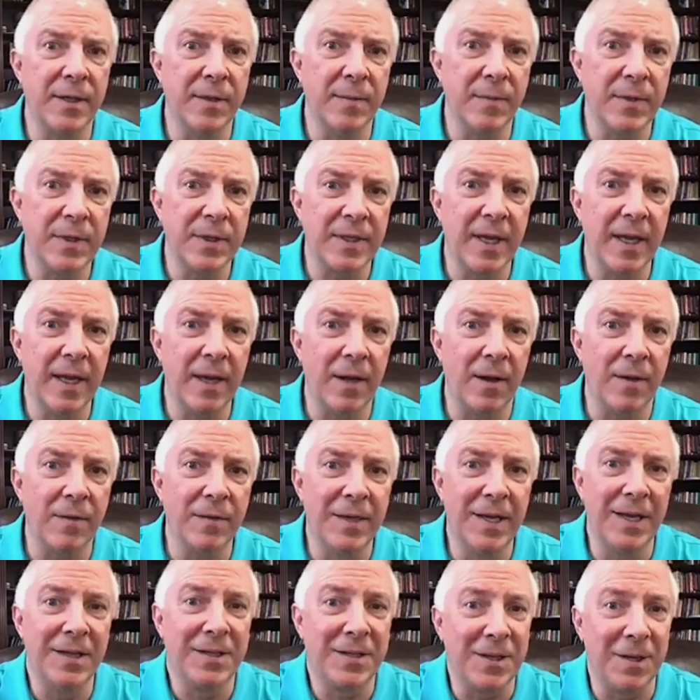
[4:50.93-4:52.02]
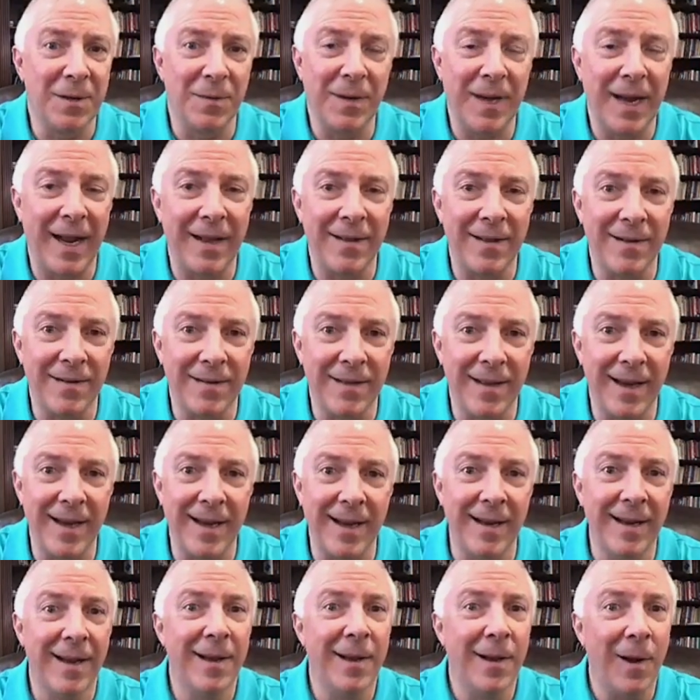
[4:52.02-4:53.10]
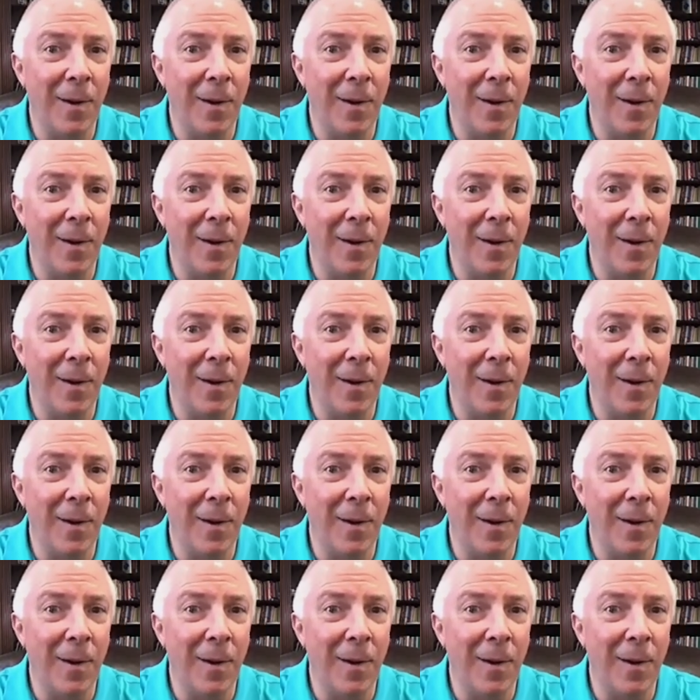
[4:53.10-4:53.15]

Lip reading: themselves, and so now they're thinking,